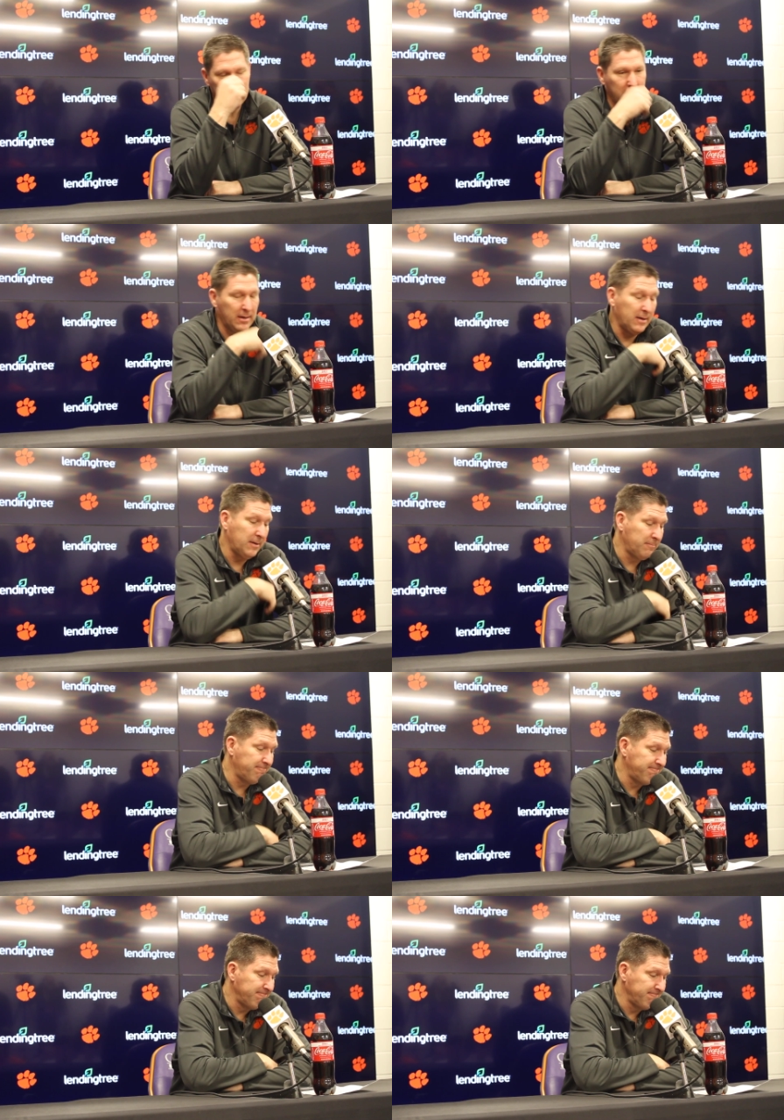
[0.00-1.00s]
um,
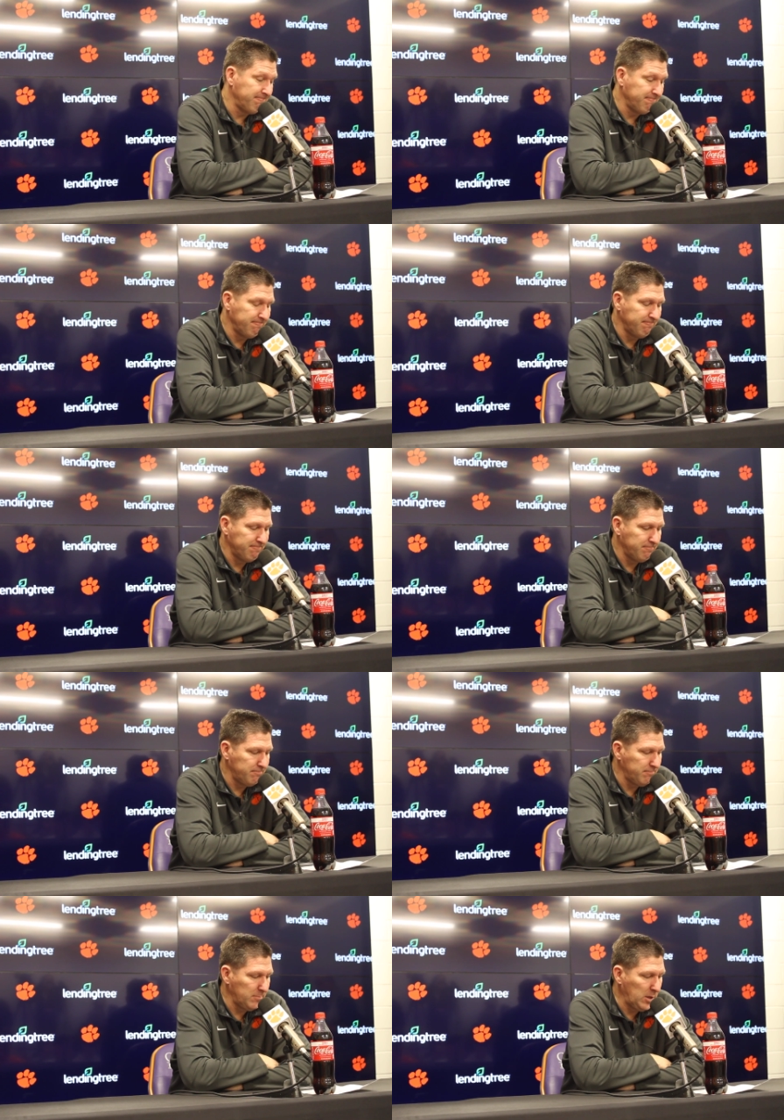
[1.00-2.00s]

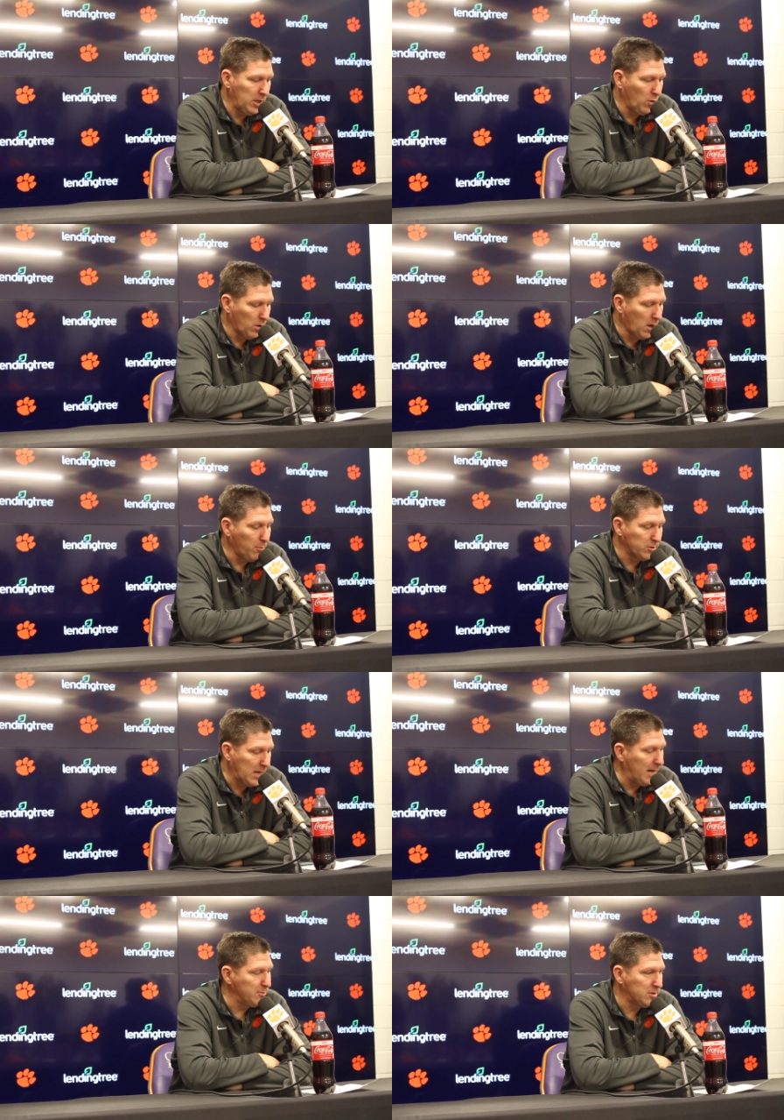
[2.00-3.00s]
you know, a couple
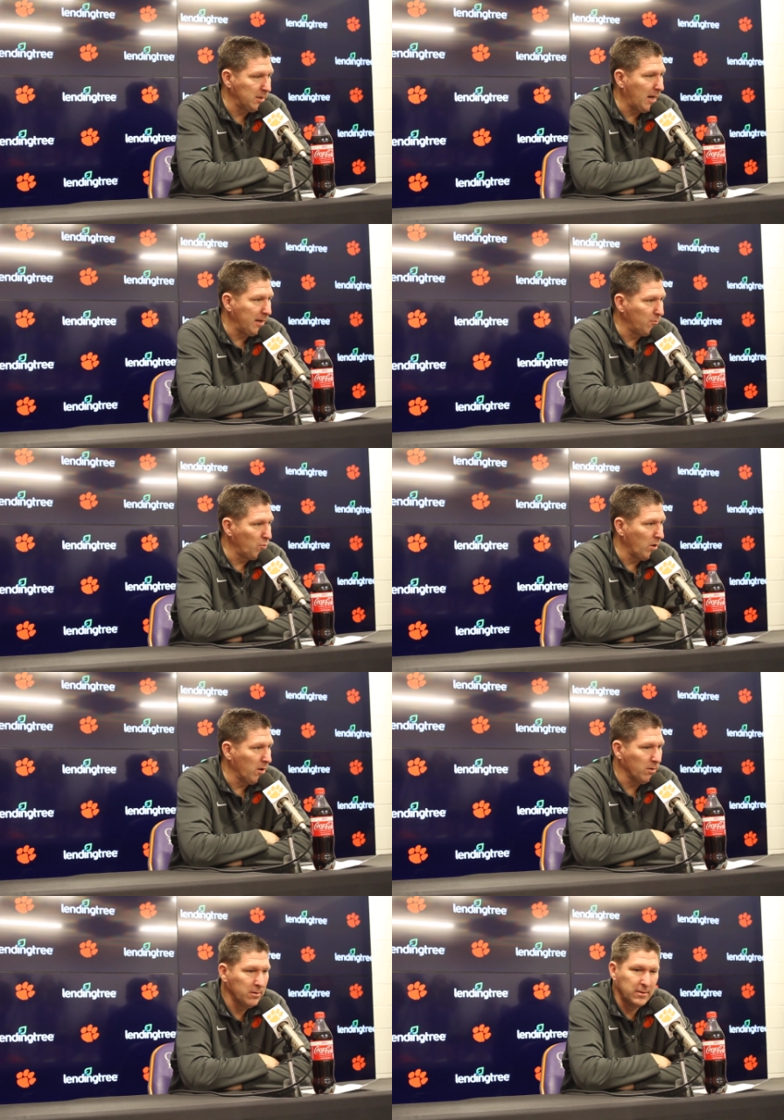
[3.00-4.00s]
times tonight where